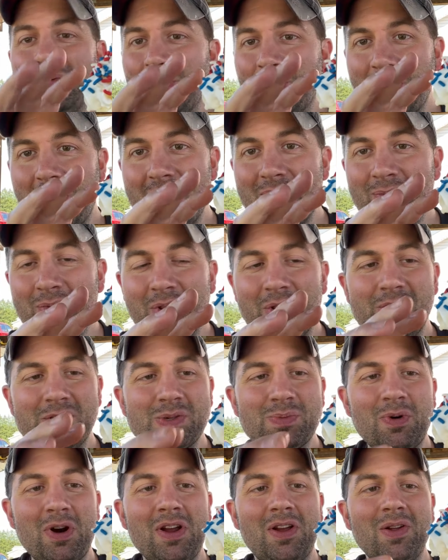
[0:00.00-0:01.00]
red and blue
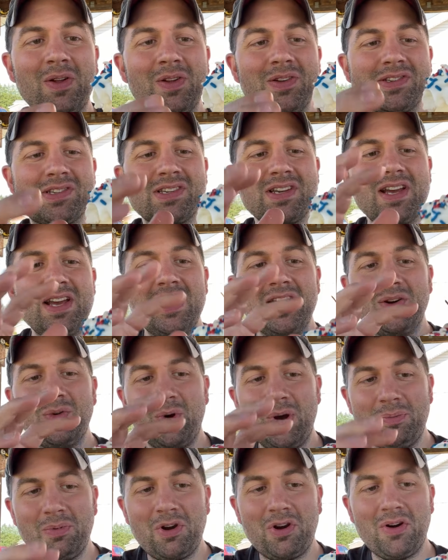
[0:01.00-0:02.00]
sprinkles,
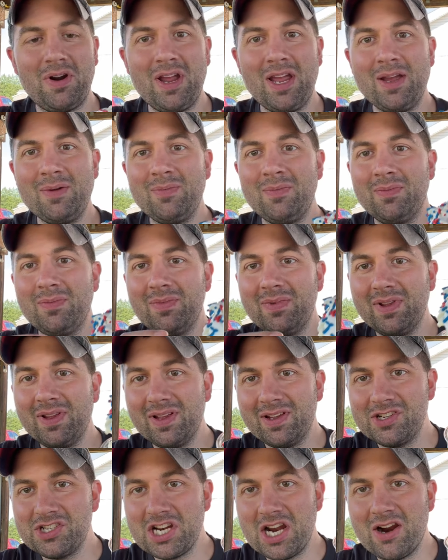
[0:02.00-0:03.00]
whipped cream,
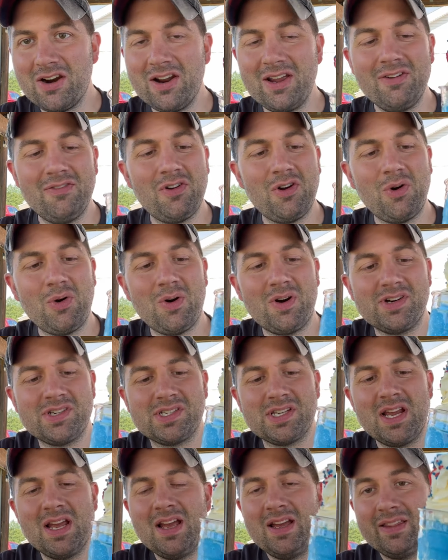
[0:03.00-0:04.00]
cherry, of
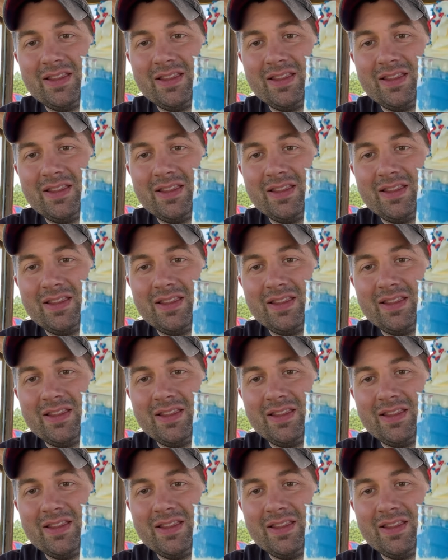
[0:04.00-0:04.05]
course.